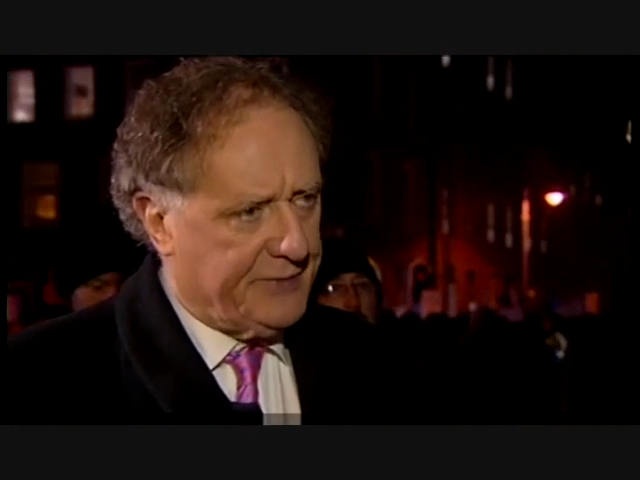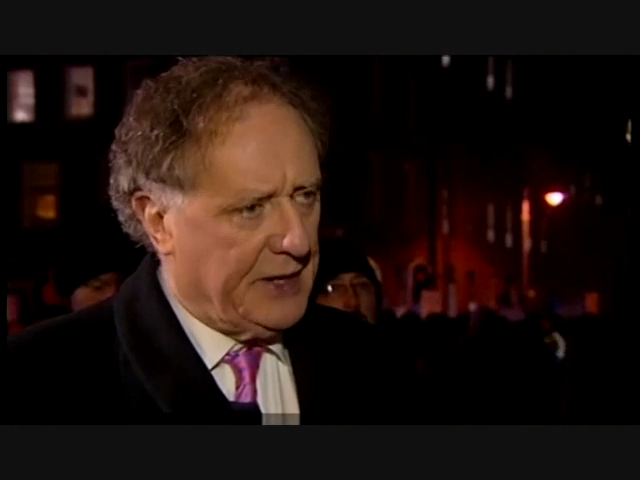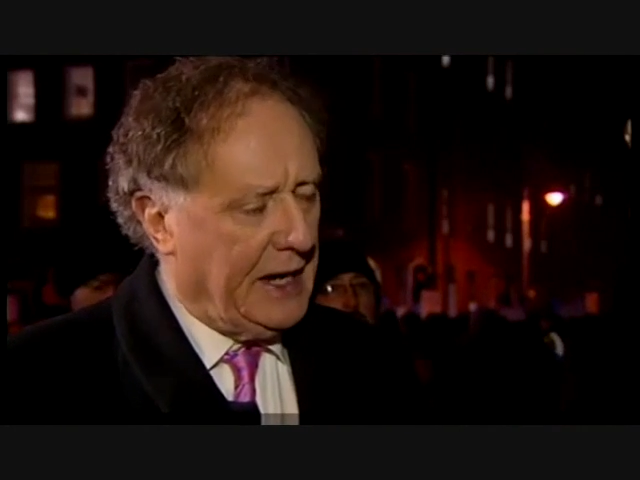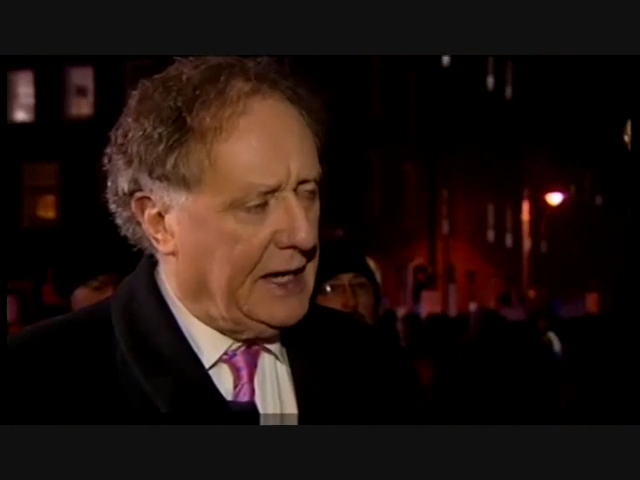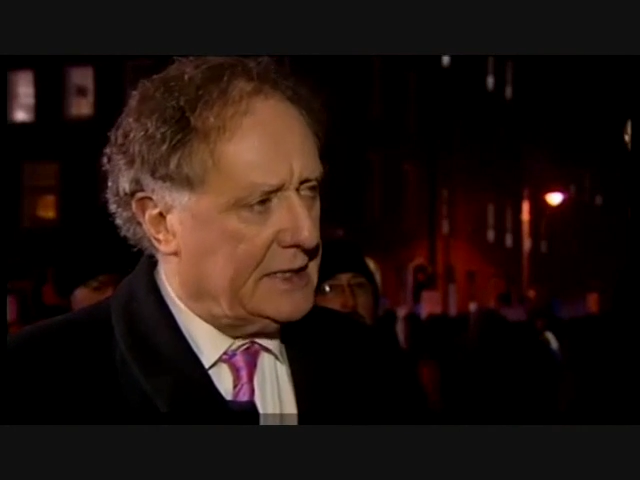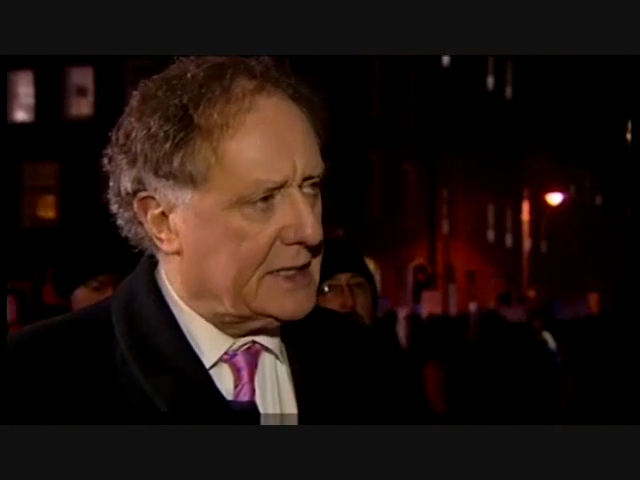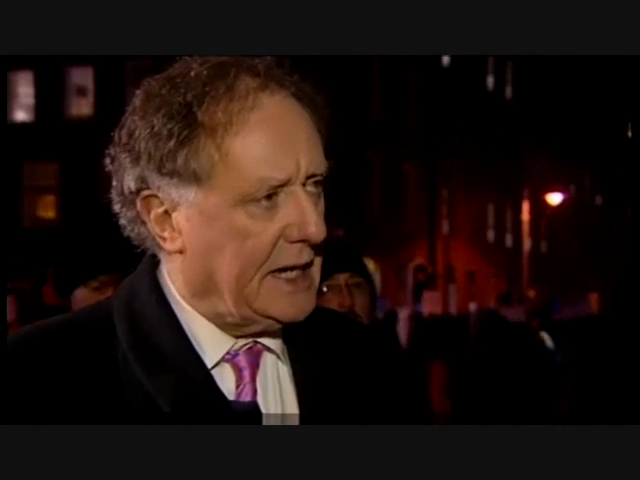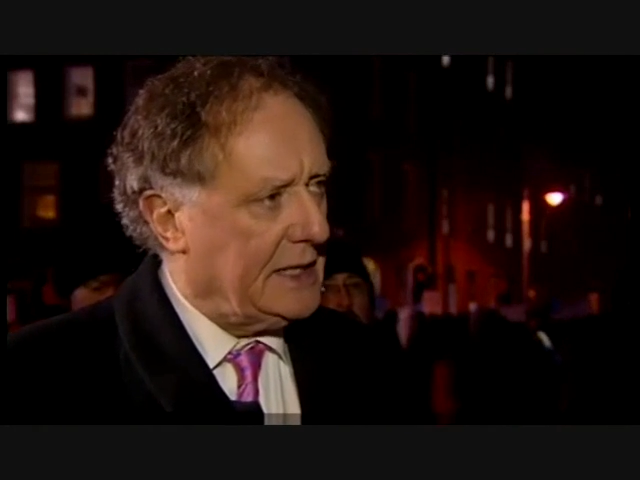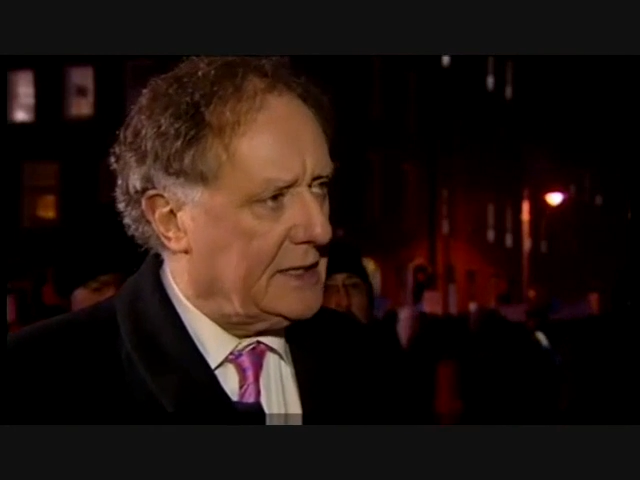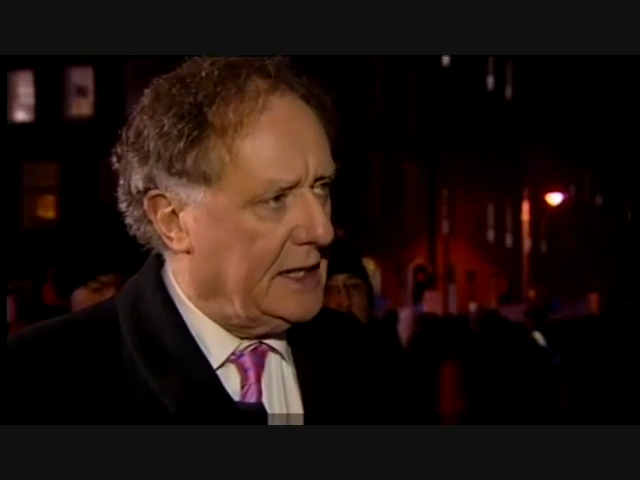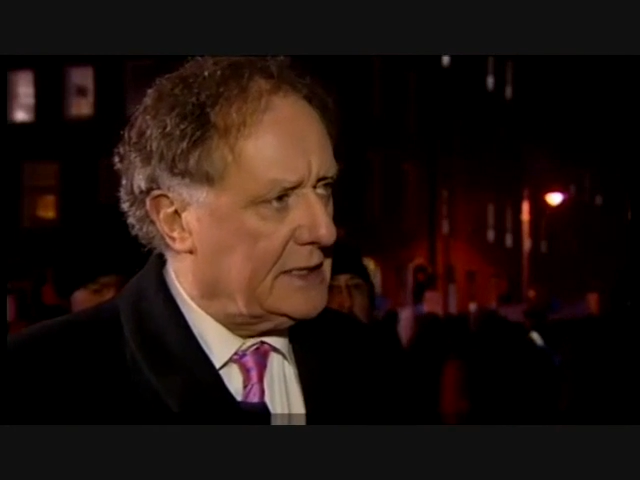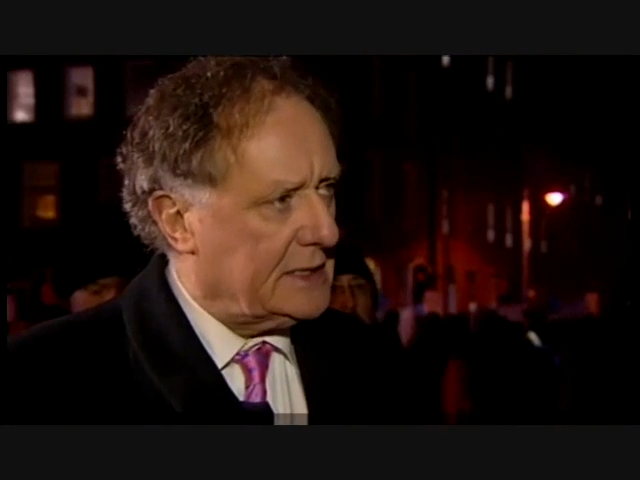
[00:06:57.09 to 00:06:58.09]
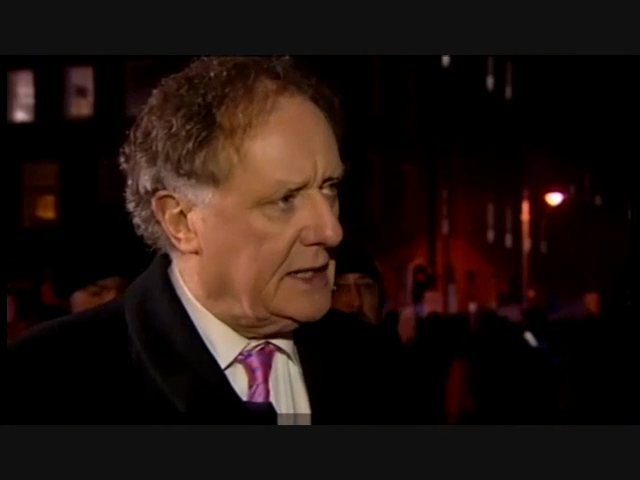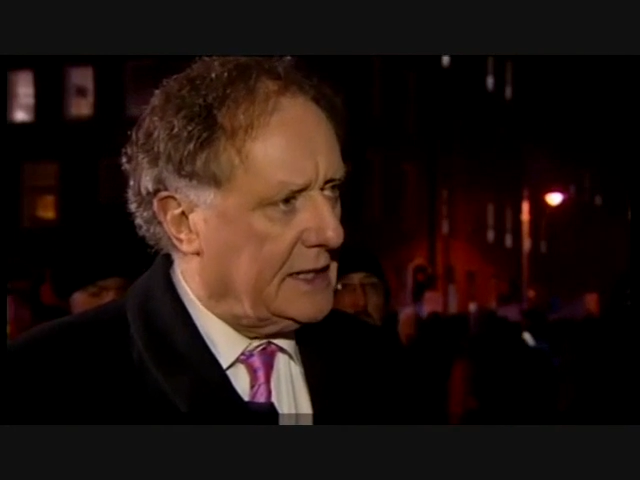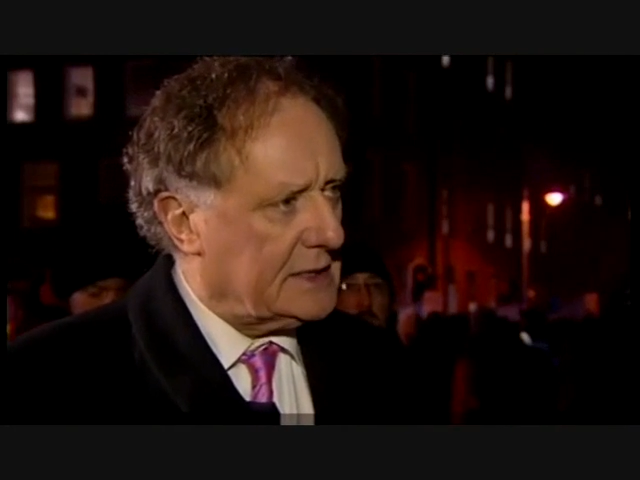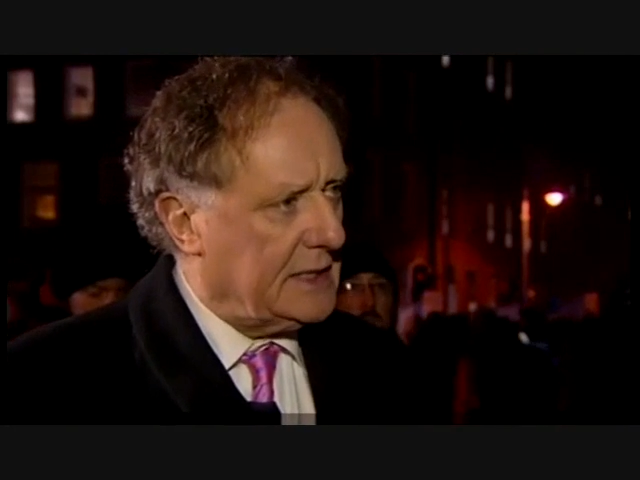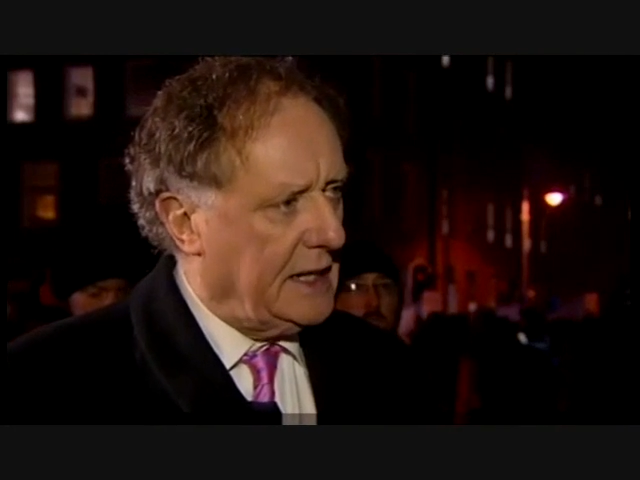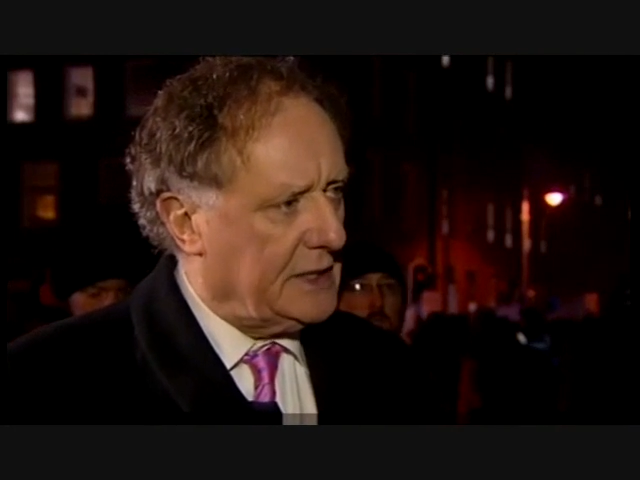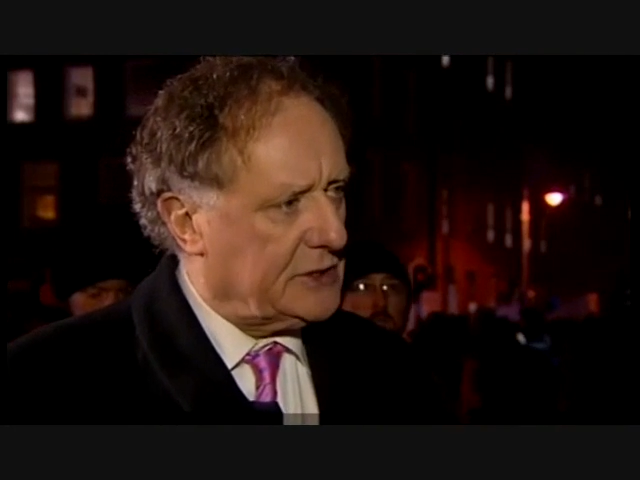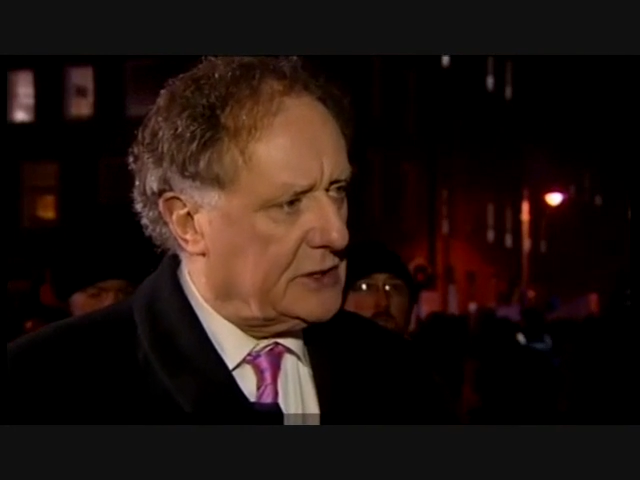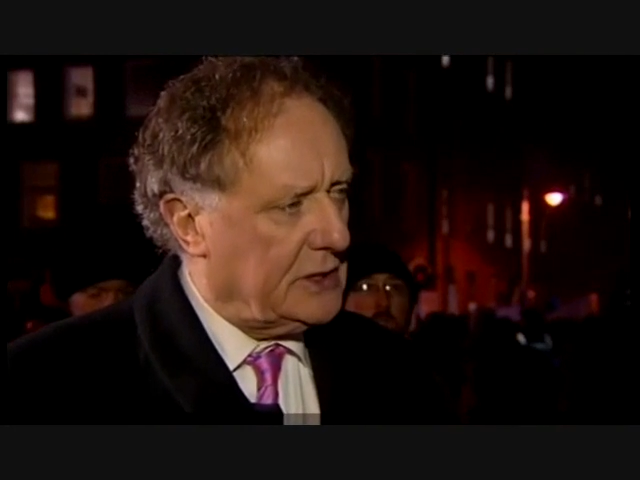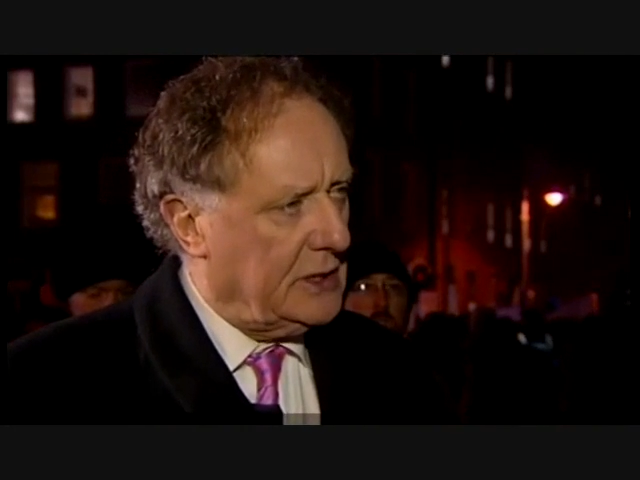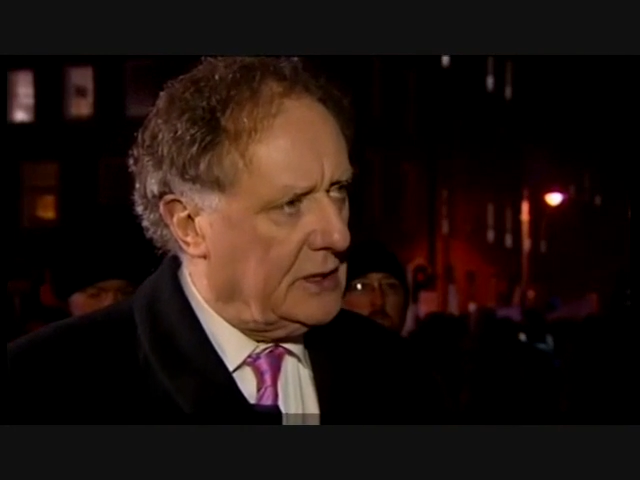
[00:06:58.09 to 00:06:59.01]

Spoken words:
Alliance candidates in the next election?